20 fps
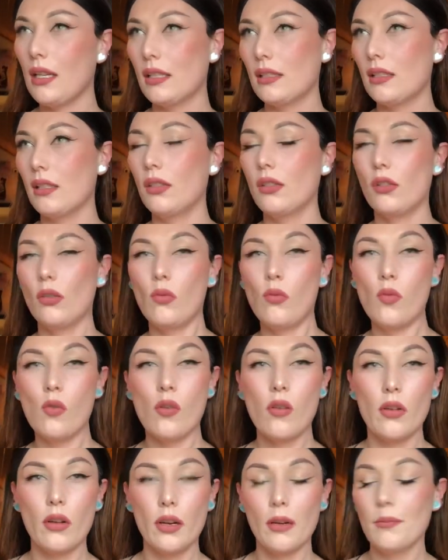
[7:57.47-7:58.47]
It's a little
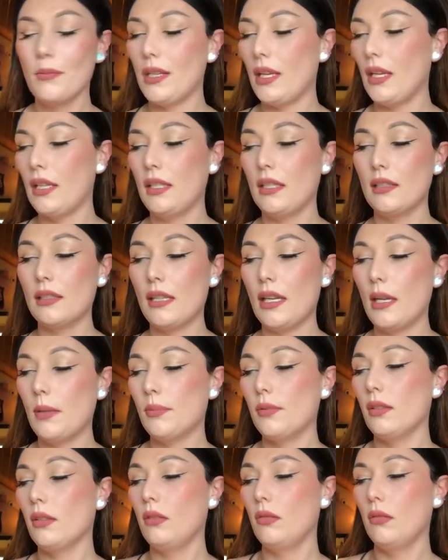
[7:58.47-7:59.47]
warm, and it's
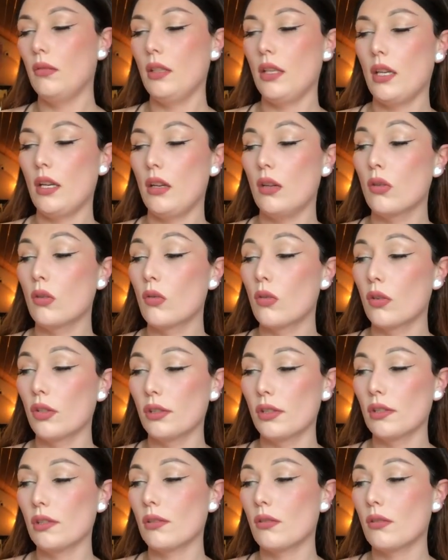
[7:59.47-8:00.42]
absolutely a gorgeous,